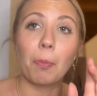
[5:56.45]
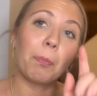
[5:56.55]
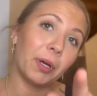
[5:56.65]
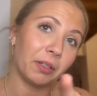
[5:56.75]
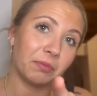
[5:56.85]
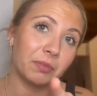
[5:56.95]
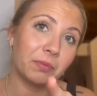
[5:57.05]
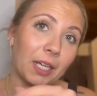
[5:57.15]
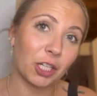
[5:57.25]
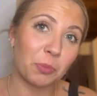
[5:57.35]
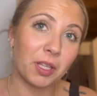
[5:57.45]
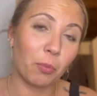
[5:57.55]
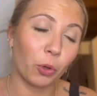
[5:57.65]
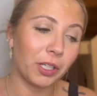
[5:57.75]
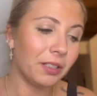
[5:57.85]
but catch me in the
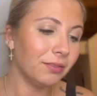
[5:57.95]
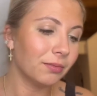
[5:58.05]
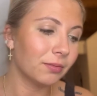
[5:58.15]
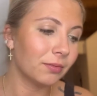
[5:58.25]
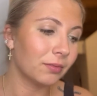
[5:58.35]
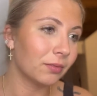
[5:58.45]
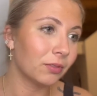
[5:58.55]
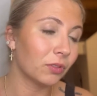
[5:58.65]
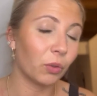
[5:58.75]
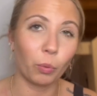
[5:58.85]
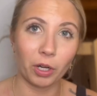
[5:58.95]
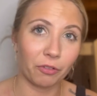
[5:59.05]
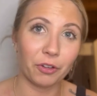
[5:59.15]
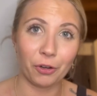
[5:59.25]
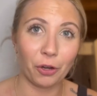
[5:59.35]
morning. We're gonna
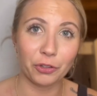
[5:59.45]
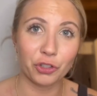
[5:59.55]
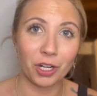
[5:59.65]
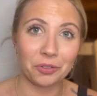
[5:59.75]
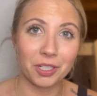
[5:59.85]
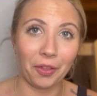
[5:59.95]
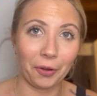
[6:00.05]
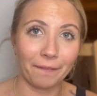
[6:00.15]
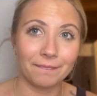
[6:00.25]
figure all this shit out together.